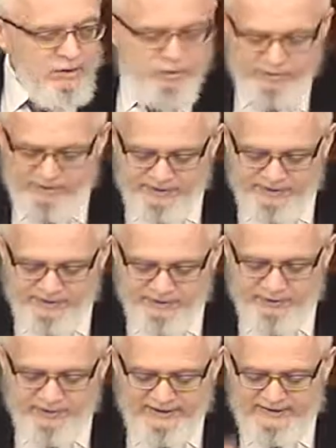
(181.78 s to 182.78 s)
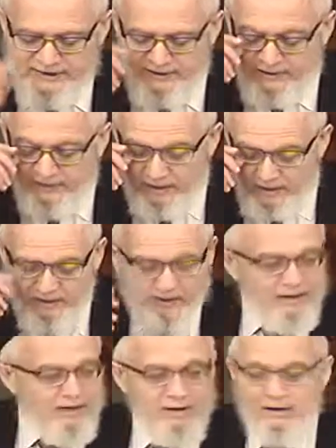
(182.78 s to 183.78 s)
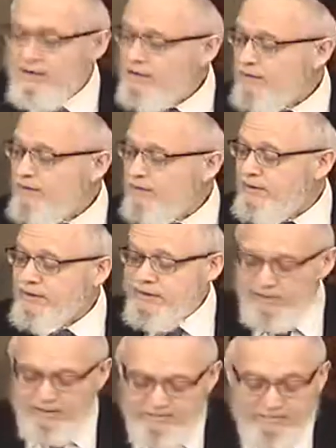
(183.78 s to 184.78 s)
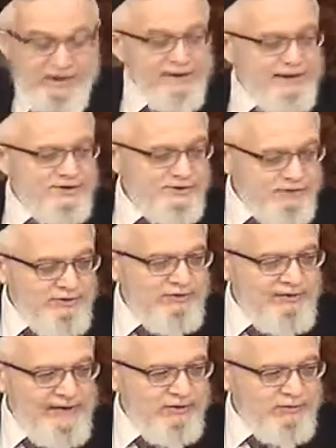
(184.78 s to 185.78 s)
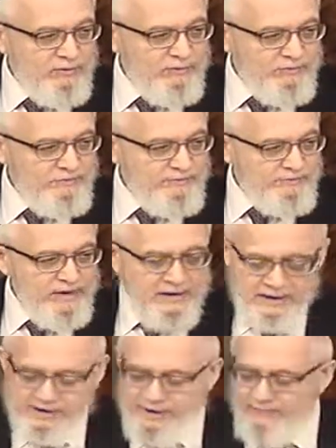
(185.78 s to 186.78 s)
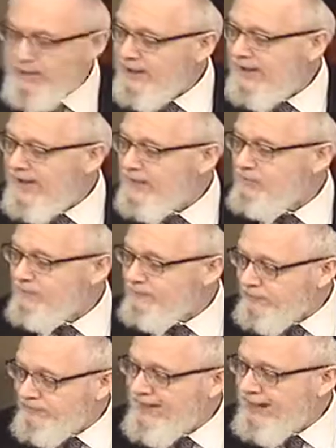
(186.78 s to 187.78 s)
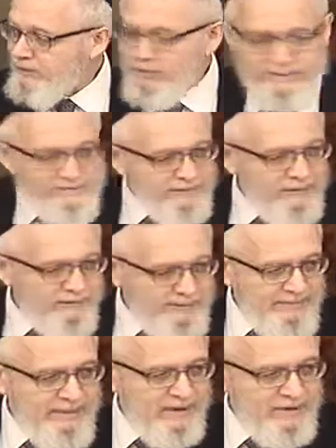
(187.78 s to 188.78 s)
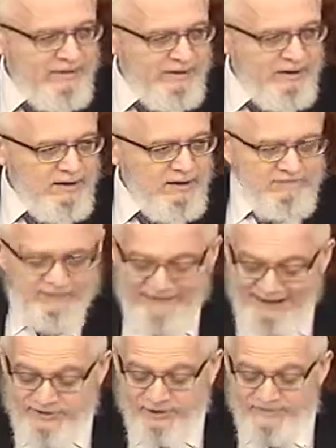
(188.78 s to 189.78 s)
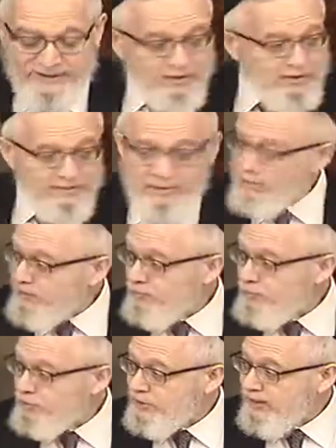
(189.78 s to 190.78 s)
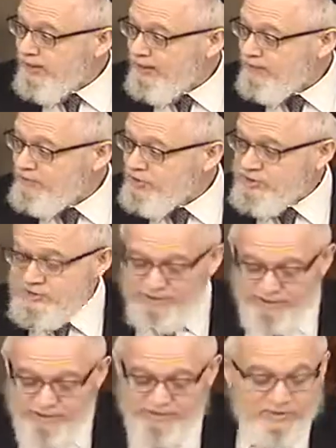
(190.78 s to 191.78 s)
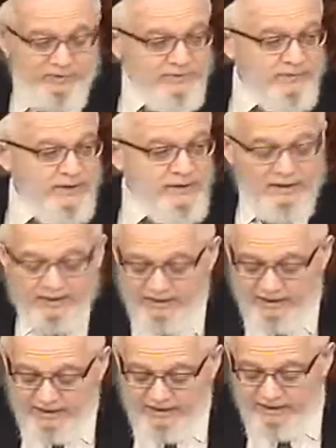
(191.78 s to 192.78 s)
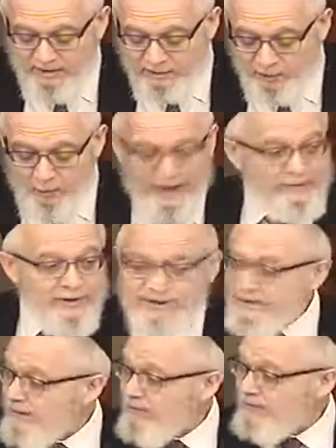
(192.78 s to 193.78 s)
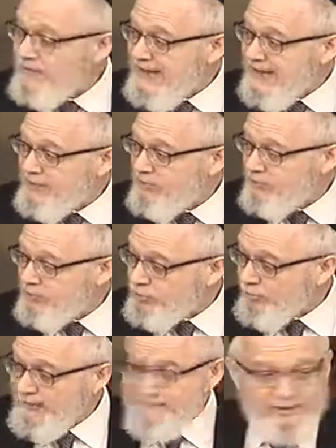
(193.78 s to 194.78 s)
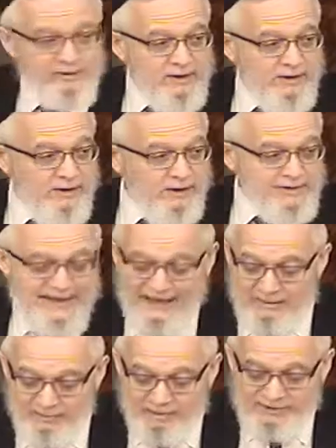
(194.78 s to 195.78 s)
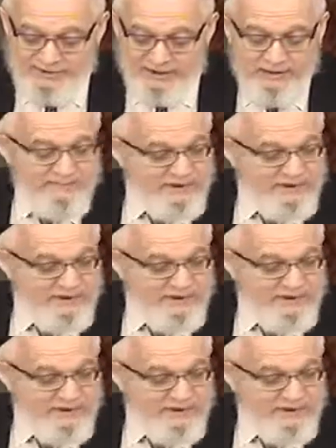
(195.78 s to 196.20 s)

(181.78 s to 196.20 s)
we're concerned, let's say the, the money has a certain value, so you buy an animal for the value of, of the money. The fact by the time you arrive in Shalayim, just in terms of the wear and tear of the animal, the trip, the animal is going to be